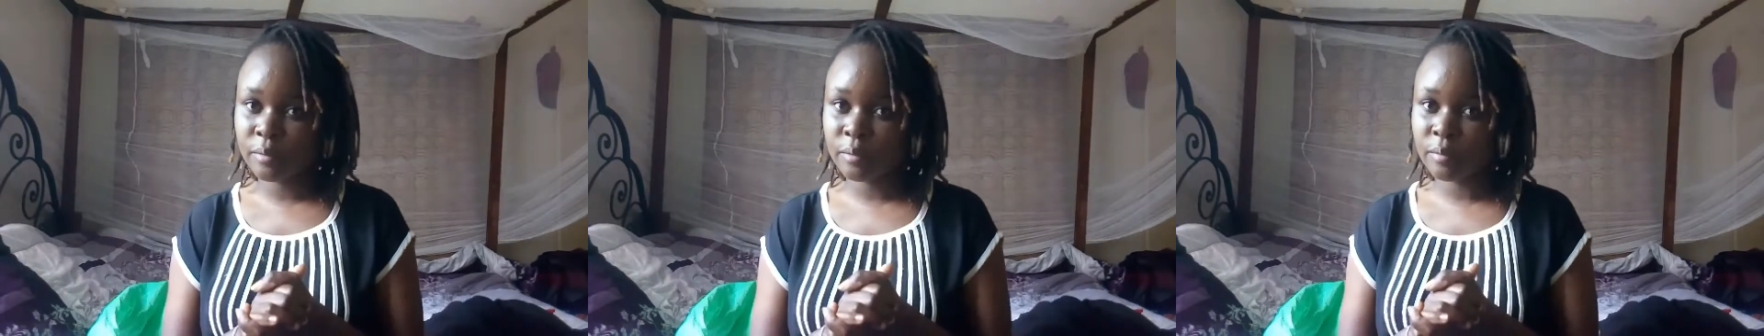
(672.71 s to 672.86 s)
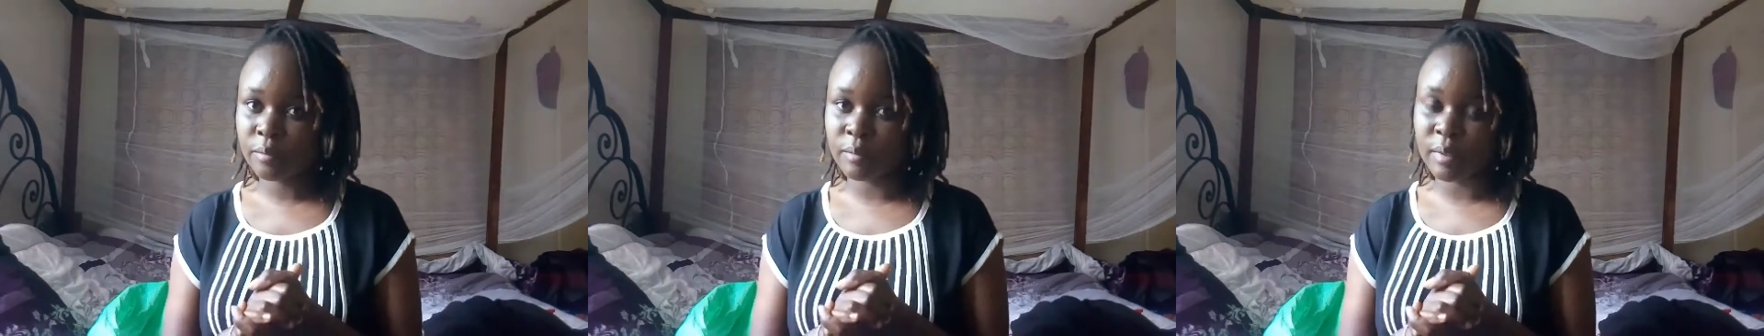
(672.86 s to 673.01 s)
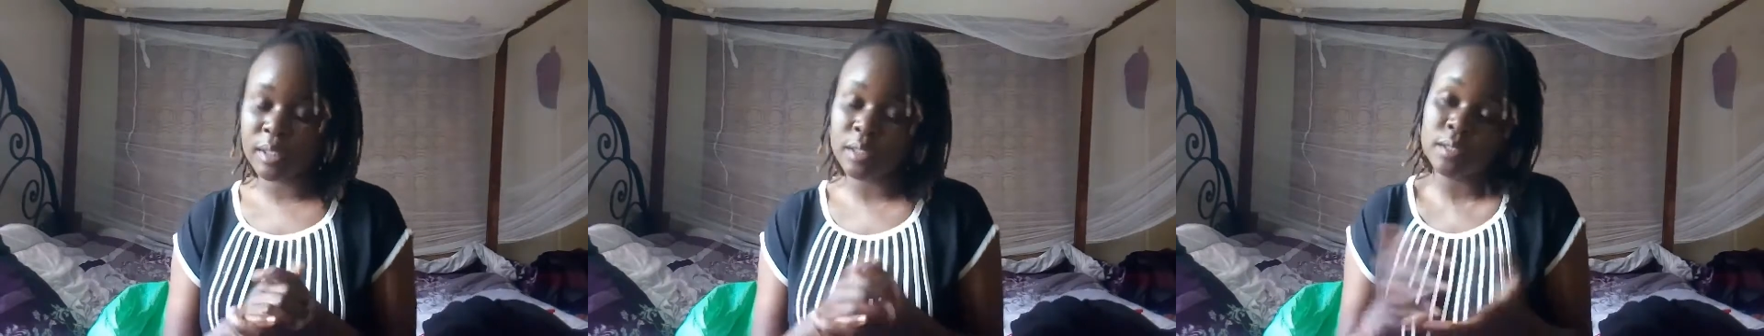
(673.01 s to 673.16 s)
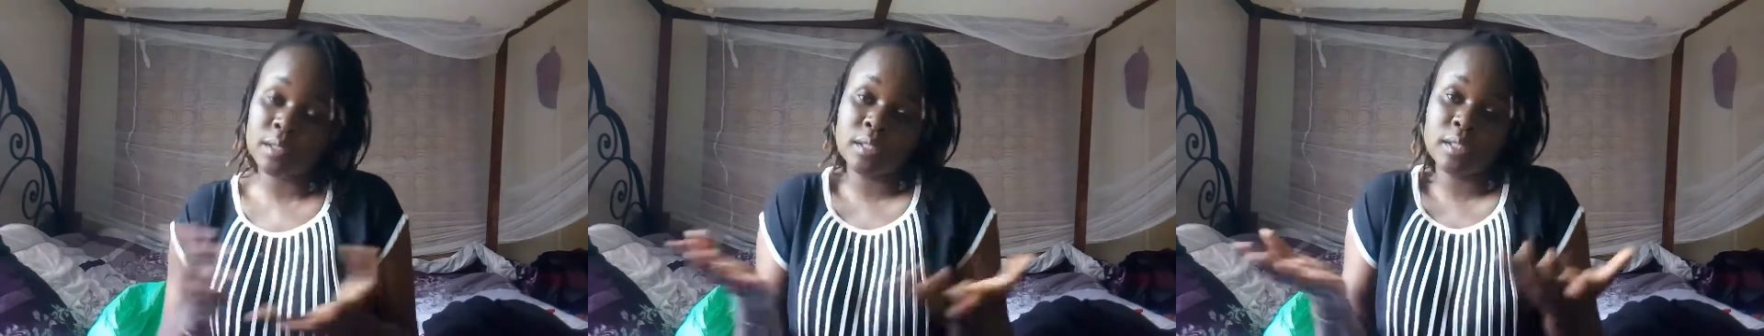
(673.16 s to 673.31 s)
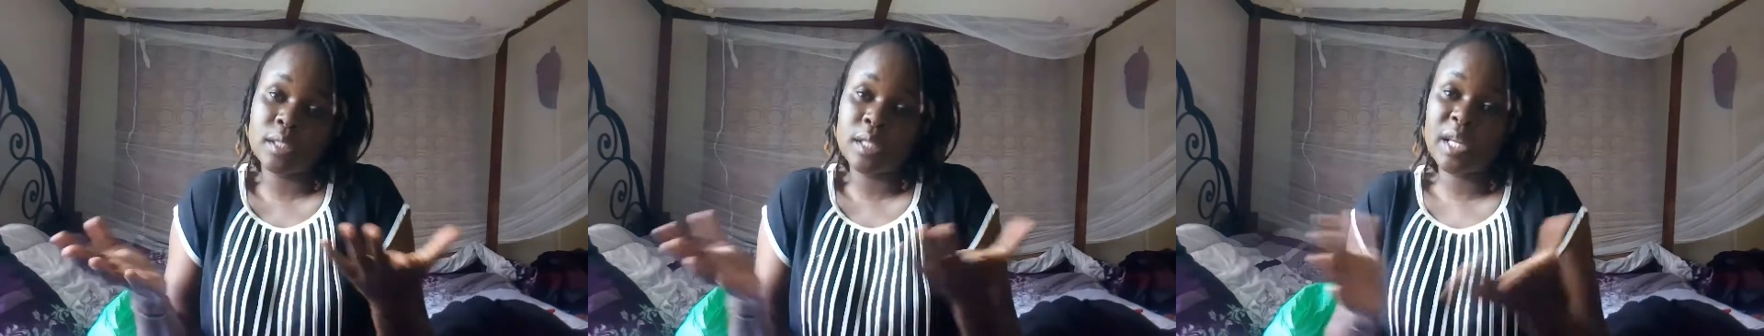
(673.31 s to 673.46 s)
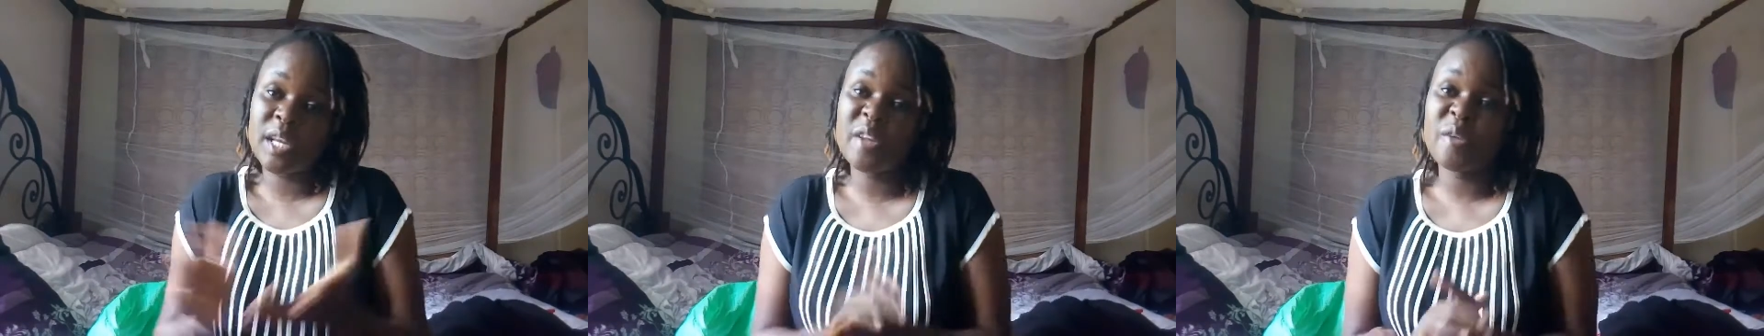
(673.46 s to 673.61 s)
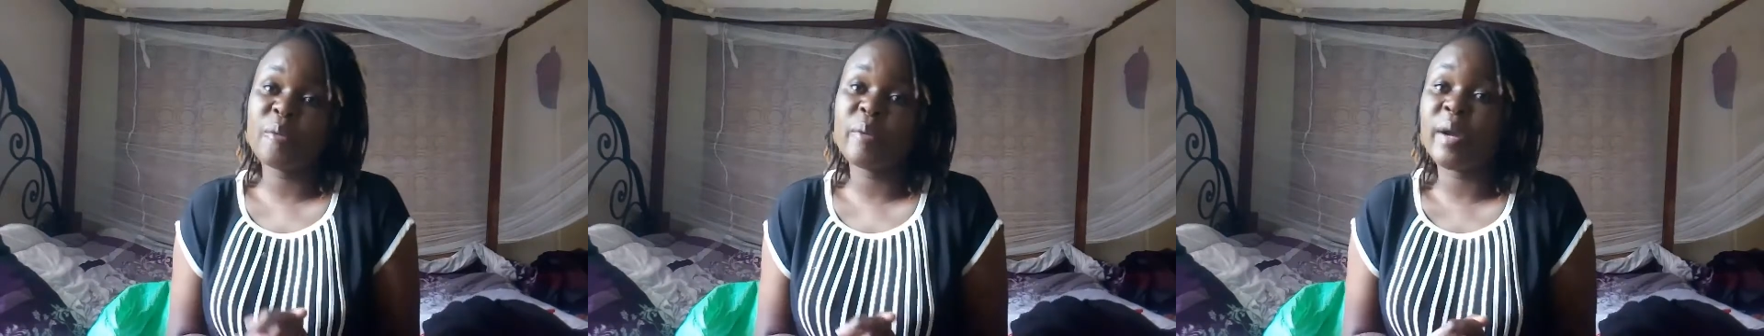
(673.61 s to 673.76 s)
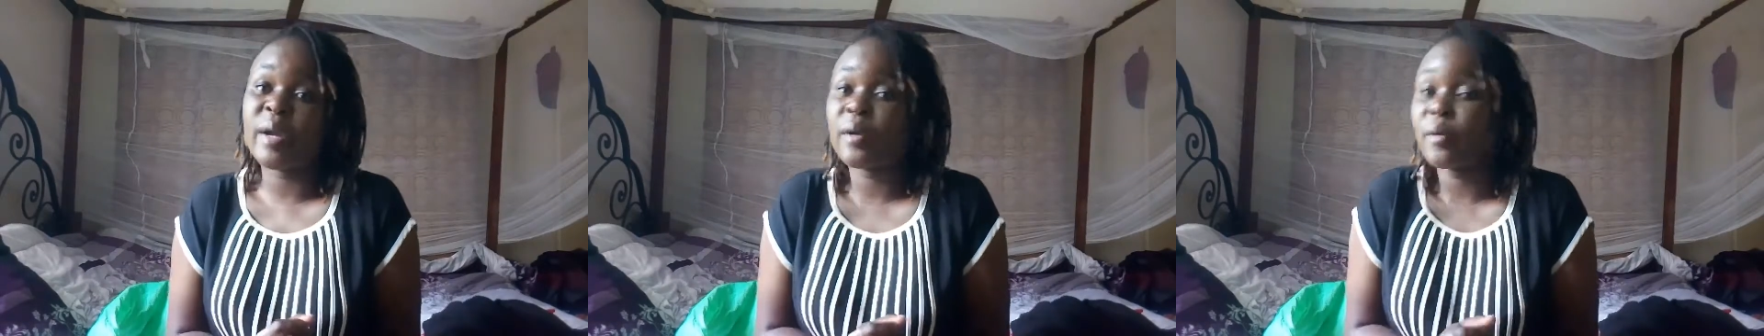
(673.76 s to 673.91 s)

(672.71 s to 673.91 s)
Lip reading: but anyway,